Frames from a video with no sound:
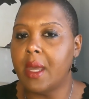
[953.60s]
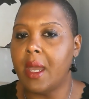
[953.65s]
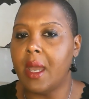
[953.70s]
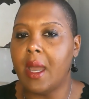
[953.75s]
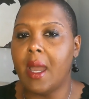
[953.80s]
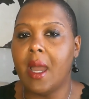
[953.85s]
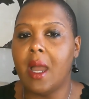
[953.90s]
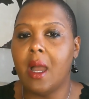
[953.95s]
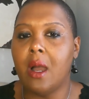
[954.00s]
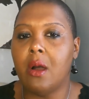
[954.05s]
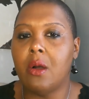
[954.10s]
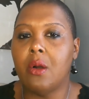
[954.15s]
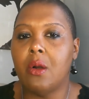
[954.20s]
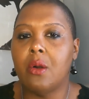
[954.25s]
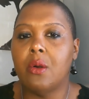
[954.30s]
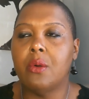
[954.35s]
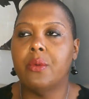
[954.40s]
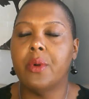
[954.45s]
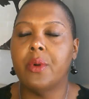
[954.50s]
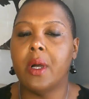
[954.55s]

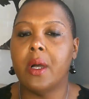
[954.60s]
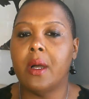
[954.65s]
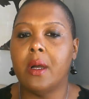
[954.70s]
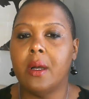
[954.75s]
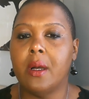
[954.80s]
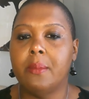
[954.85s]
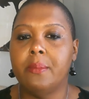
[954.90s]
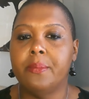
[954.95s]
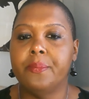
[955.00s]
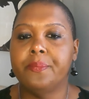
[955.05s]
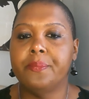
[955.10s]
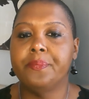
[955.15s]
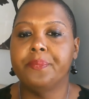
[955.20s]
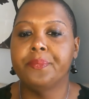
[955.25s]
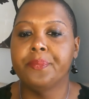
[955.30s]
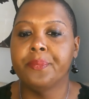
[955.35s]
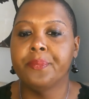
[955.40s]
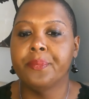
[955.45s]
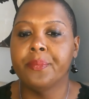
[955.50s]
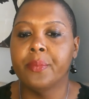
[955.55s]
how
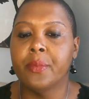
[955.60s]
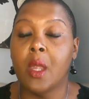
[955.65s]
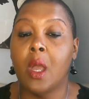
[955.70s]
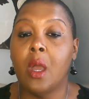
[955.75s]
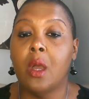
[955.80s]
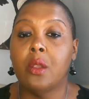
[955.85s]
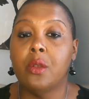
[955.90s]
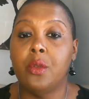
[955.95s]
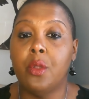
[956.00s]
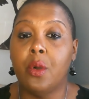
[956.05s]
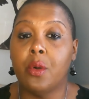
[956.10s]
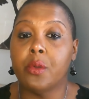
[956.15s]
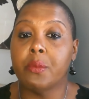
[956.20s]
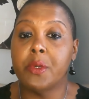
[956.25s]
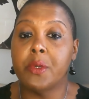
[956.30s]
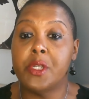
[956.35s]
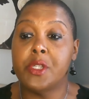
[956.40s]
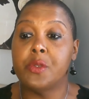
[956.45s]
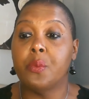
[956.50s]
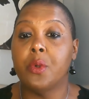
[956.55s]

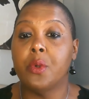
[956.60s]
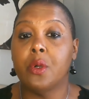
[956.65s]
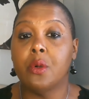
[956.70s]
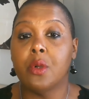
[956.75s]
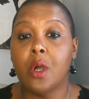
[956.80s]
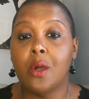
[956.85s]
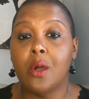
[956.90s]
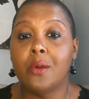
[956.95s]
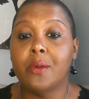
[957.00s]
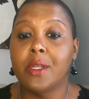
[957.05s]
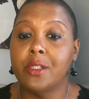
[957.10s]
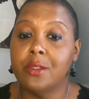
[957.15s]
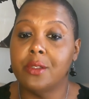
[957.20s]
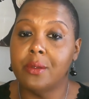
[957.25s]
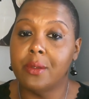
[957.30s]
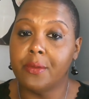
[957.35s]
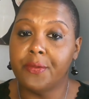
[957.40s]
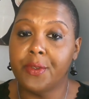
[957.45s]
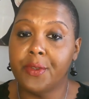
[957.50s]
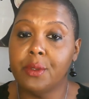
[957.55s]
notaries will go
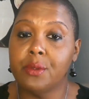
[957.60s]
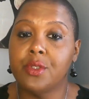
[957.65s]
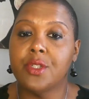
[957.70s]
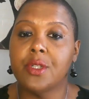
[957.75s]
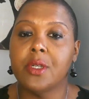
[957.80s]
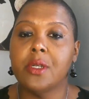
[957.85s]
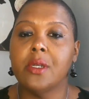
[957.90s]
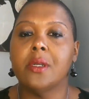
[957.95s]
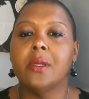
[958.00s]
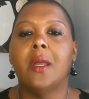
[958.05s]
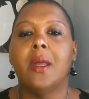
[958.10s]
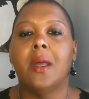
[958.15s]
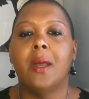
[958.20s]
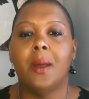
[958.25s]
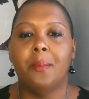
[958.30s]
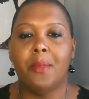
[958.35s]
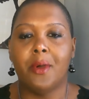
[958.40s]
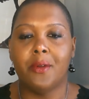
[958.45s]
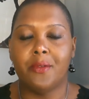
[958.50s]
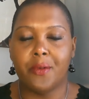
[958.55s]
in the future,
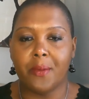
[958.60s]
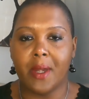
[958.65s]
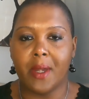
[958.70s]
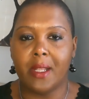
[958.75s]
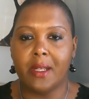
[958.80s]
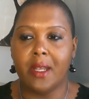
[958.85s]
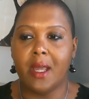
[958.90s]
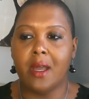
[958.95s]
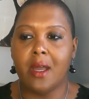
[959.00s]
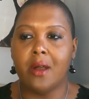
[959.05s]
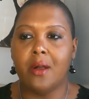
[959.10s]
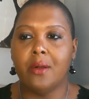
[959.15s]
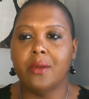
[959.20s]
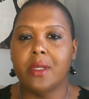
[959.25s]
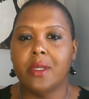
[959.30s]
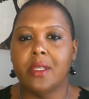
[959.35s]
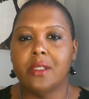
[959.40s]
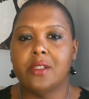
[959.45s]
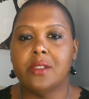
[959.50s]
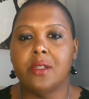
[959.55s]
but for right
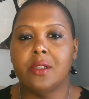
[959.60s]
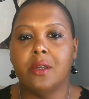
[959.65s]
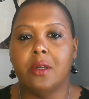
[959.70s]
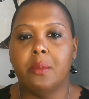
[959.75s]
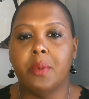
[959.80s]
now it's still